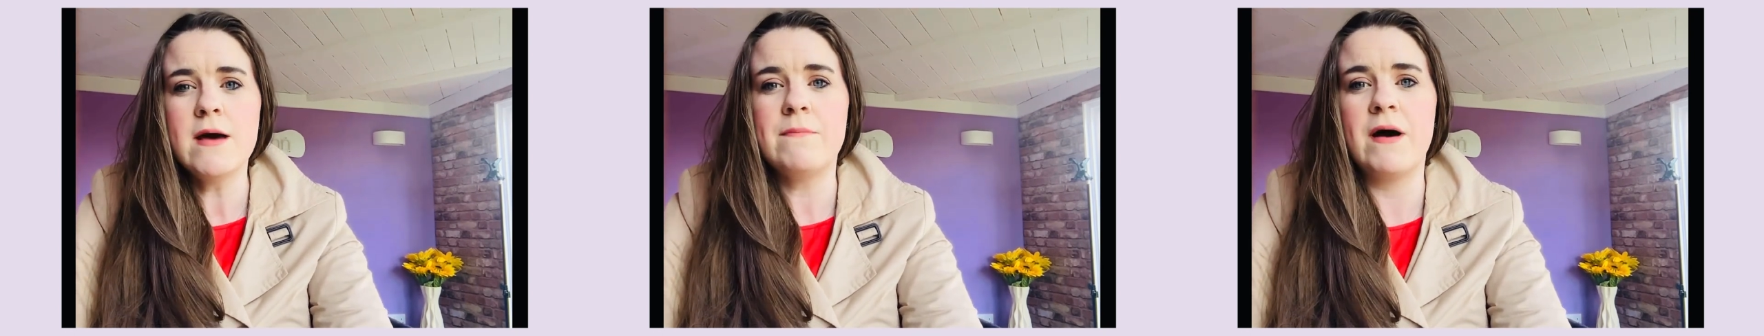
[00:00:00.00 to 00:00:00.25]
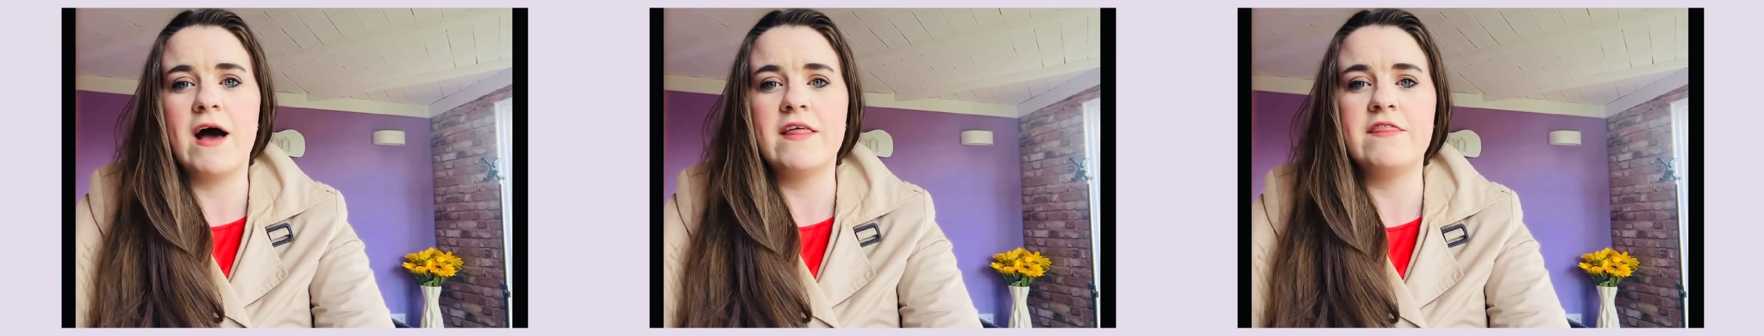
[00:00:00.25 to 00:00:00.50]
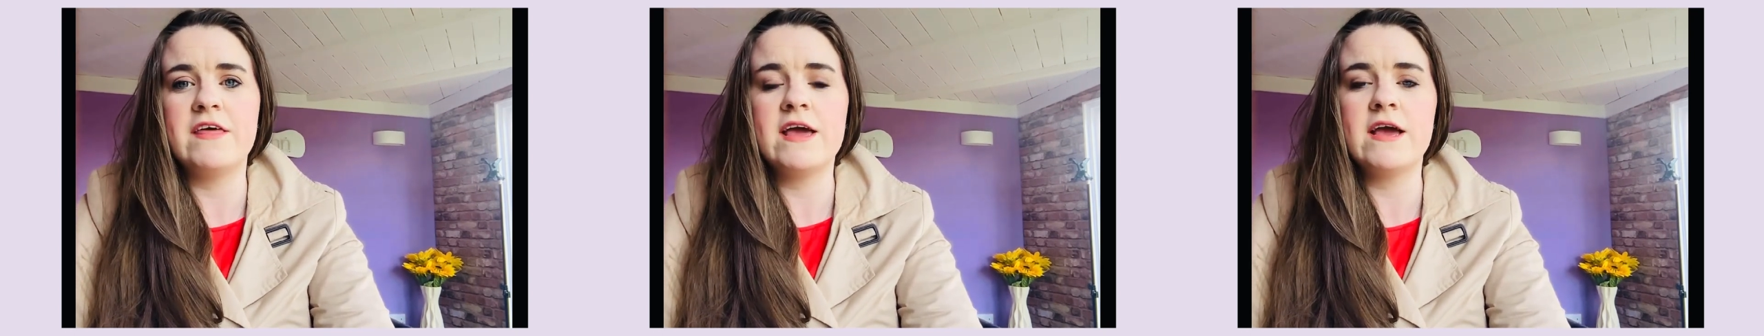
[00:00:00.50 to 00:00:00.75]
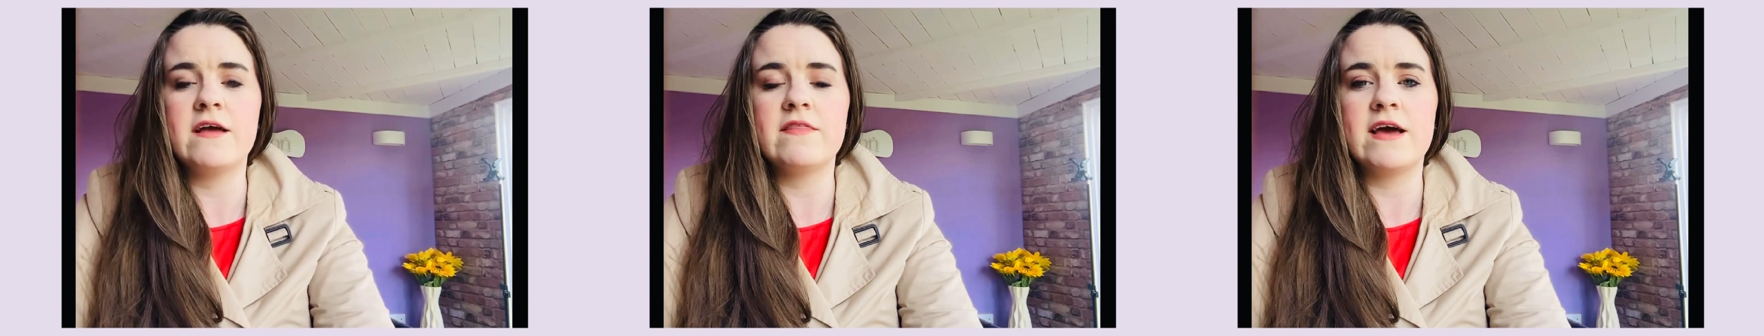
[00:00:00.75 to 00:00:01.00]
but I
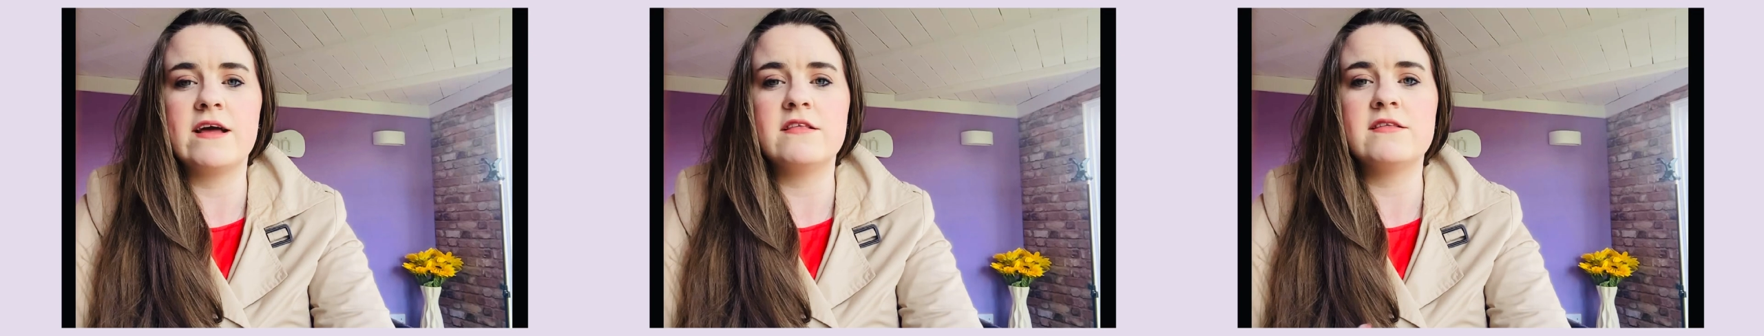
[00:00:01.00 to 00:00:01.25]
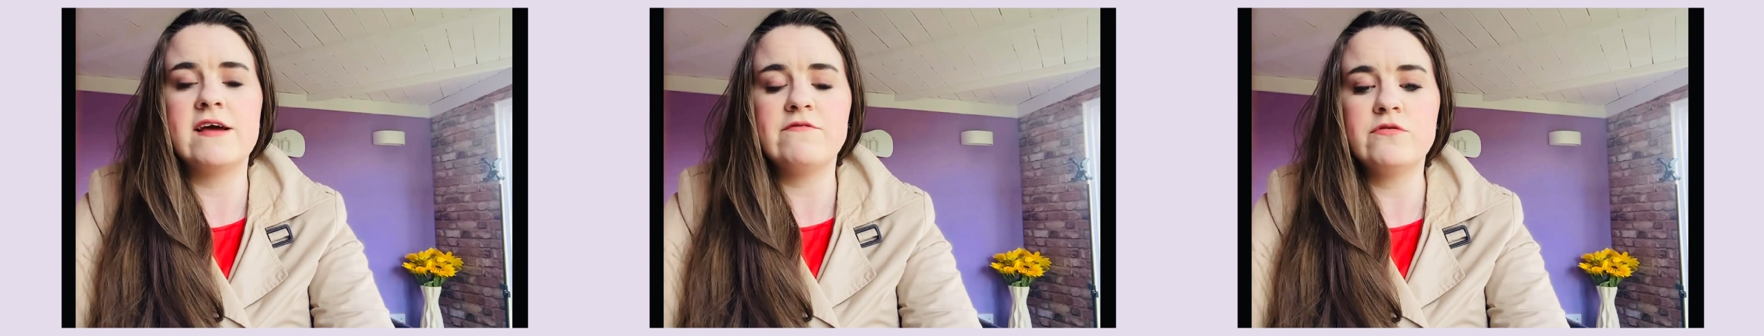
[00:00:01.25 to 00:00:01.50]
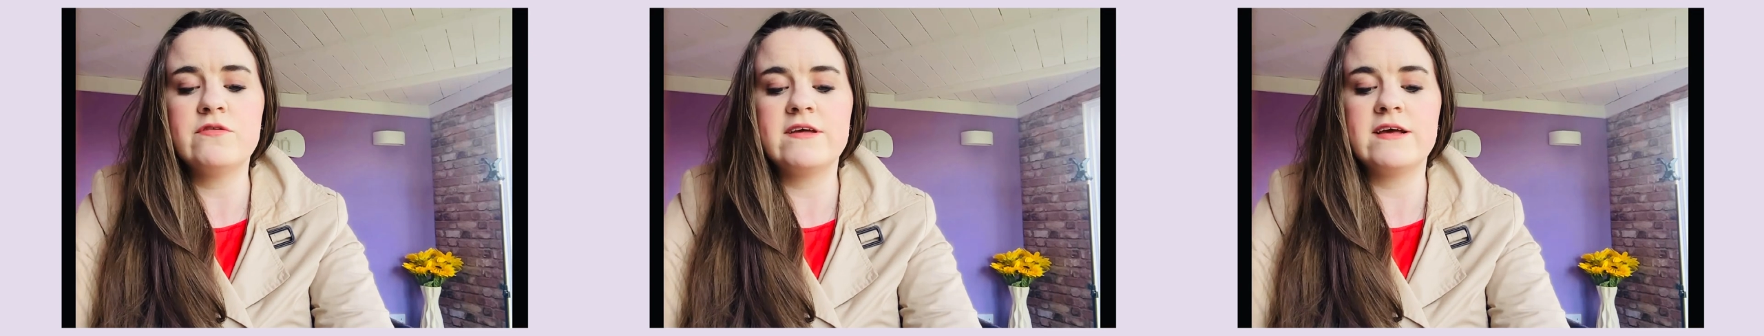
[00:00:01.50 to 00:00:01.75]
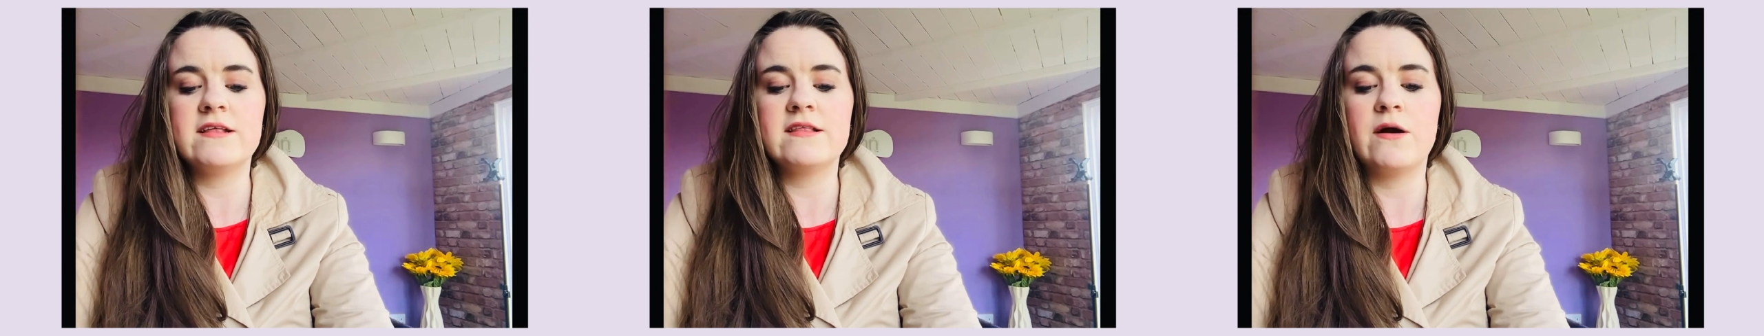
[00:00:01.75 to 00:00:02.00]
think there's several
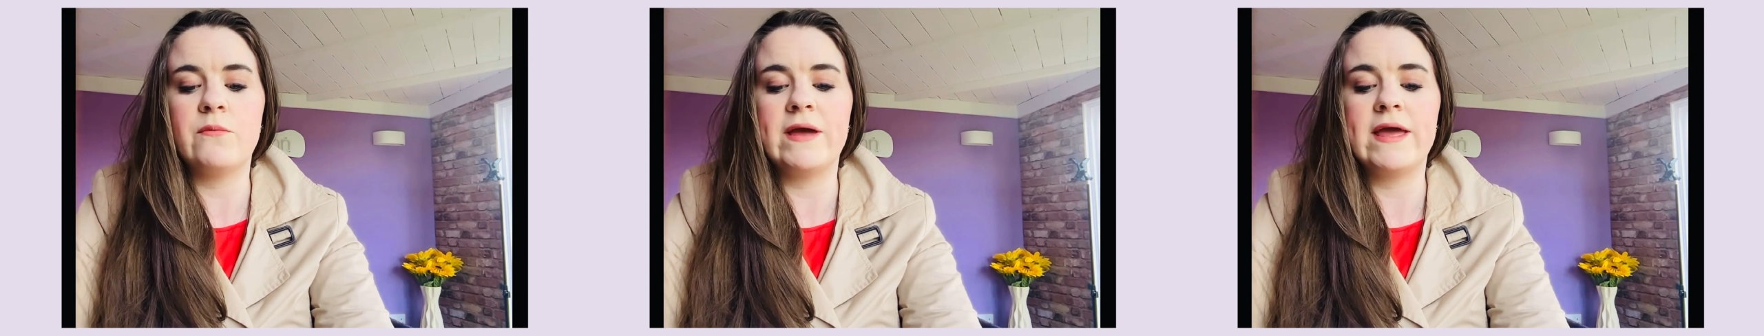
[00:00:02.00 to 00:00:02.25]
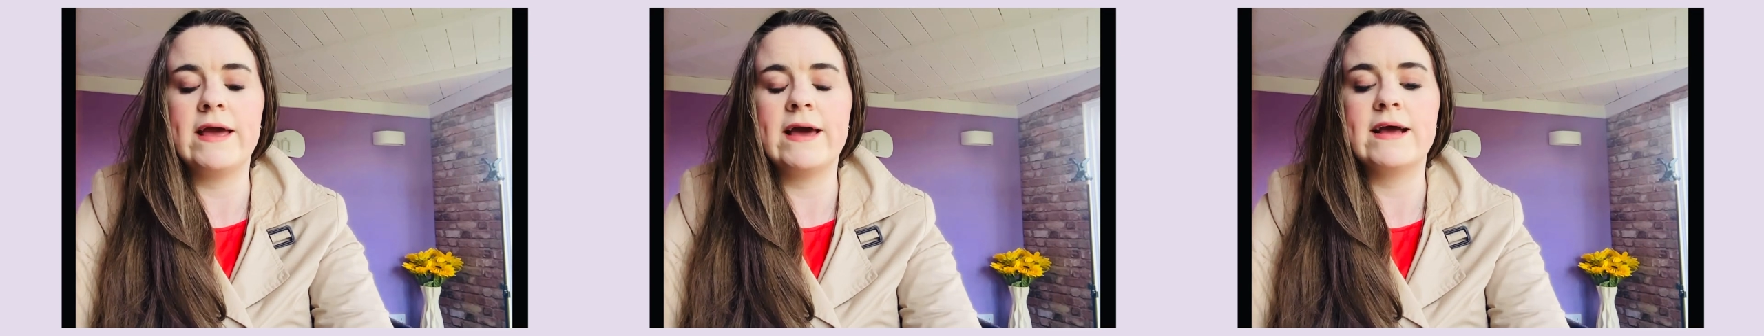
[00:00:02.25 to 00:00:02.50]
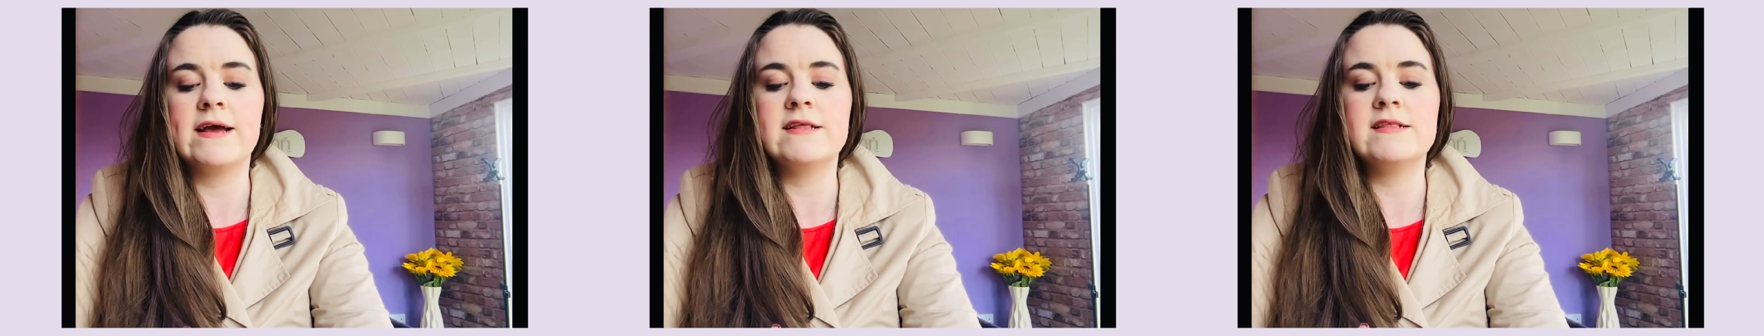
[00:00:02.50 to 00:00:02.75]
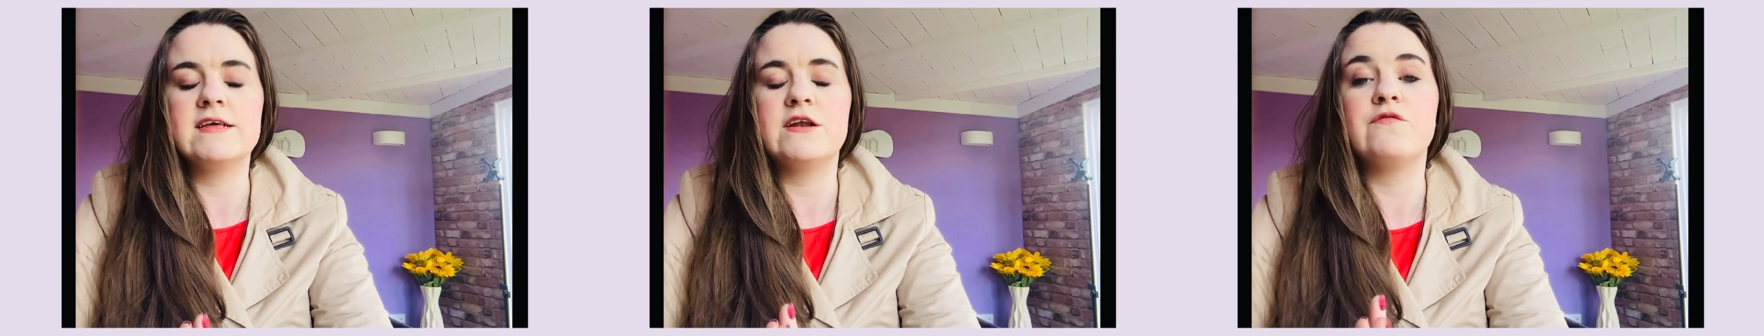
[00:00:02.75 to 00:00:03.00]
things that we can
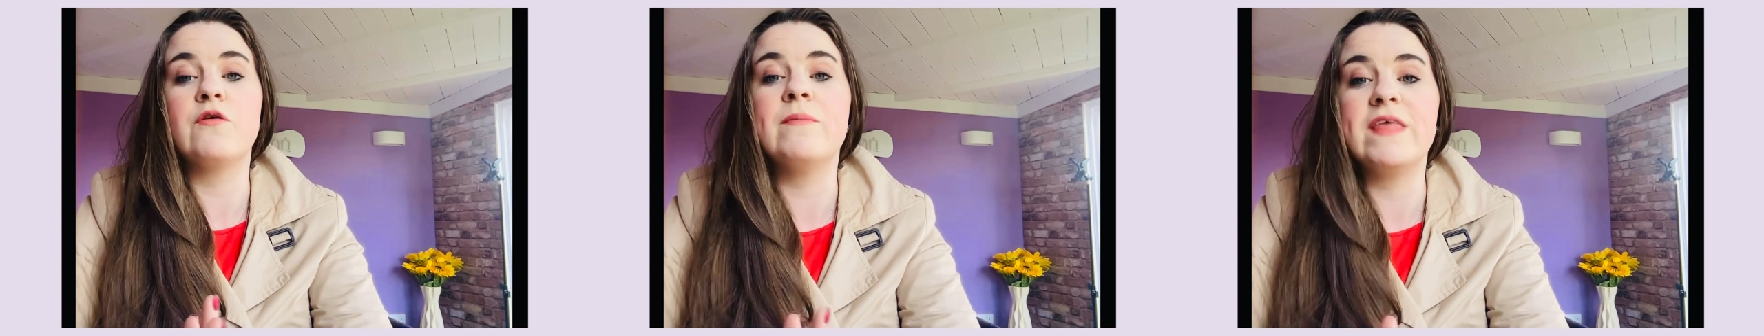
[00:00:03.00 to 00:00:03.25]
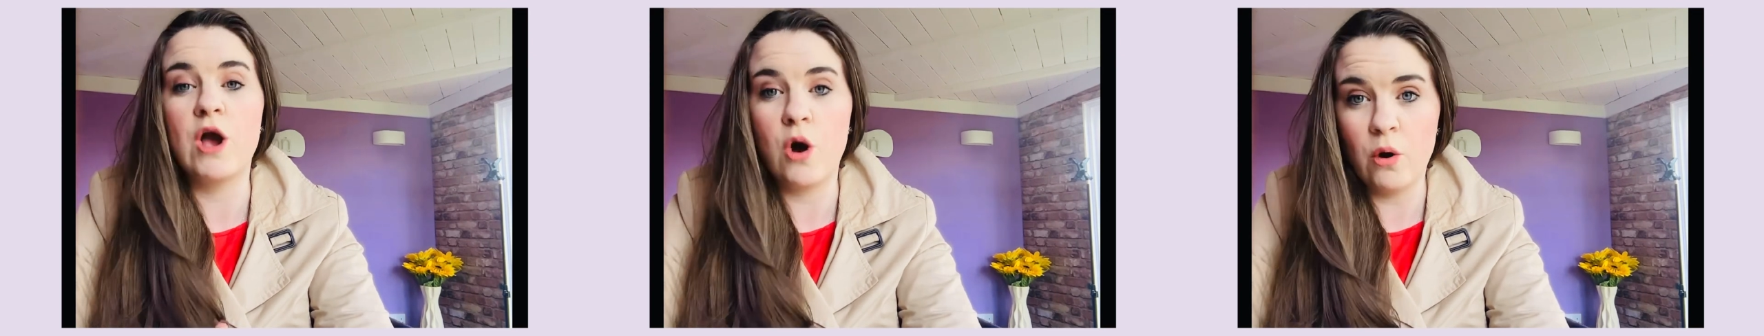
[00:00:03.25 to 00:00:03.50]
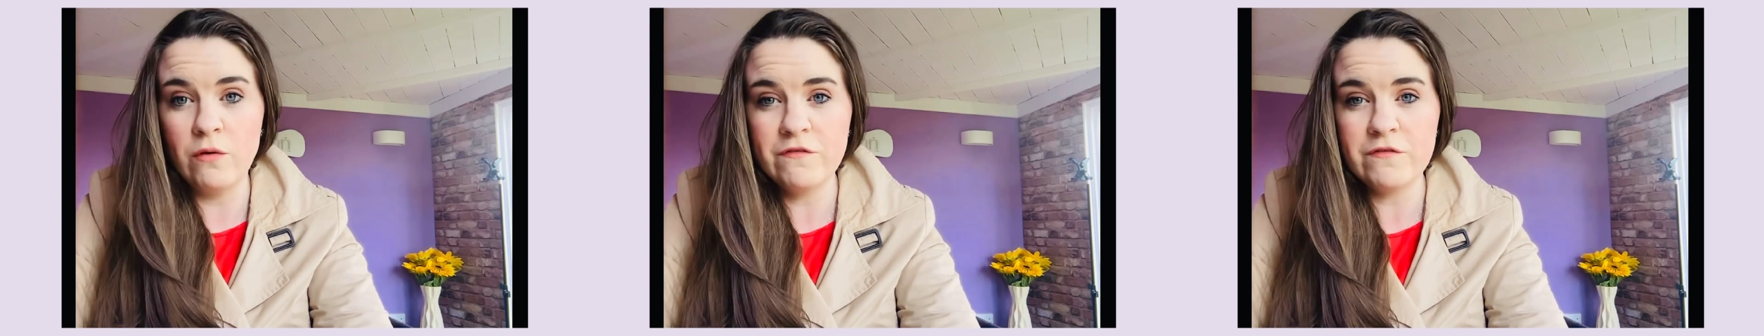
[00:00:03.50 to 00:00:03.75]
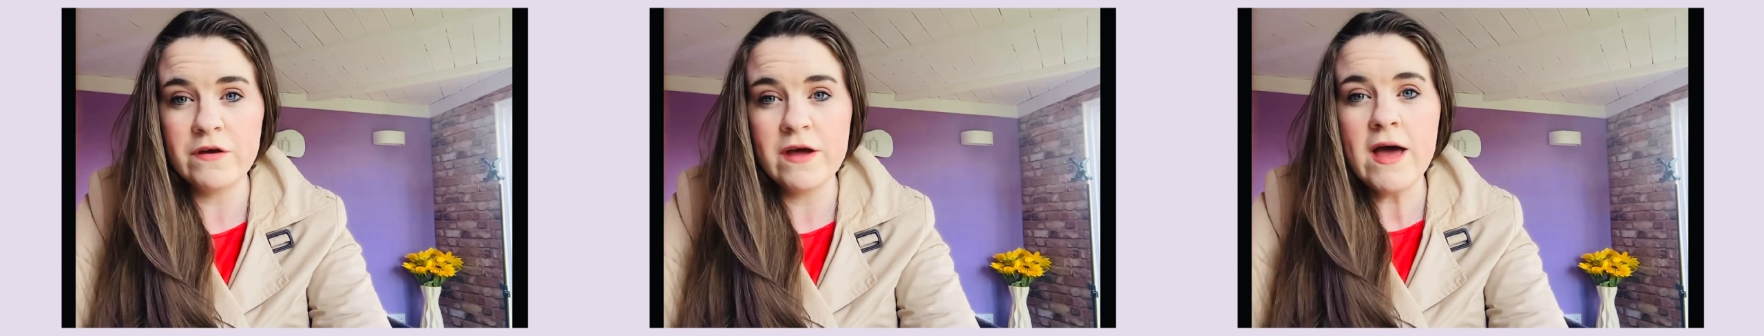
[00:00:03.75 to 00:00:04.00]
consider from the off,